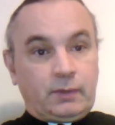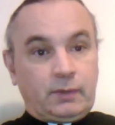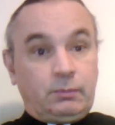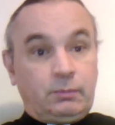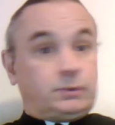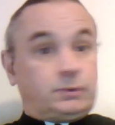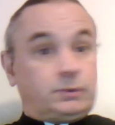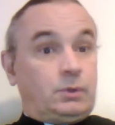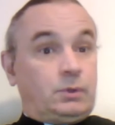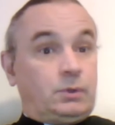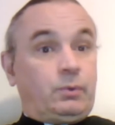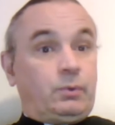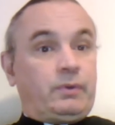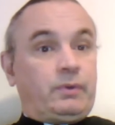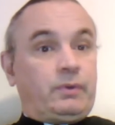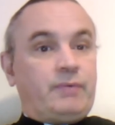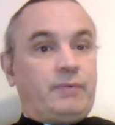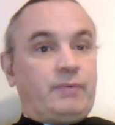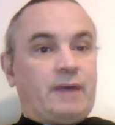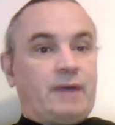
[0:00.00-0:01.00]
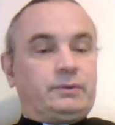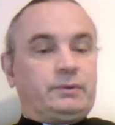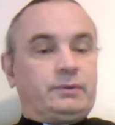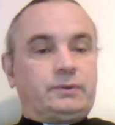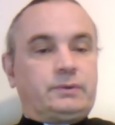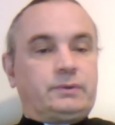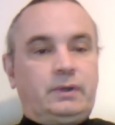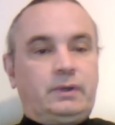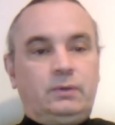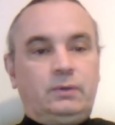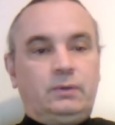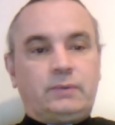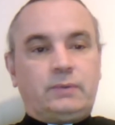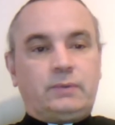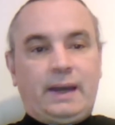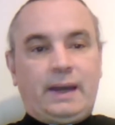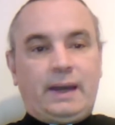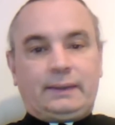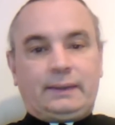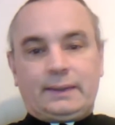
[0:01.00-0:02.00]
but so were the founders of the Old
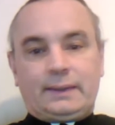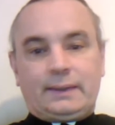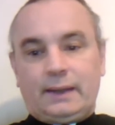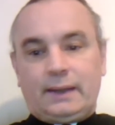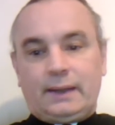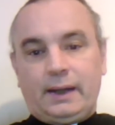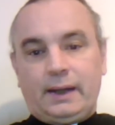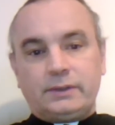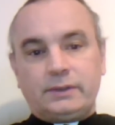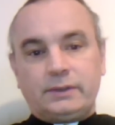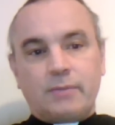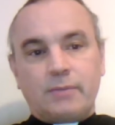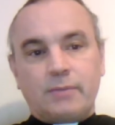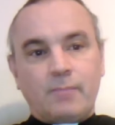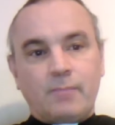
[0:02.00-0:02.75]
Catholic lines.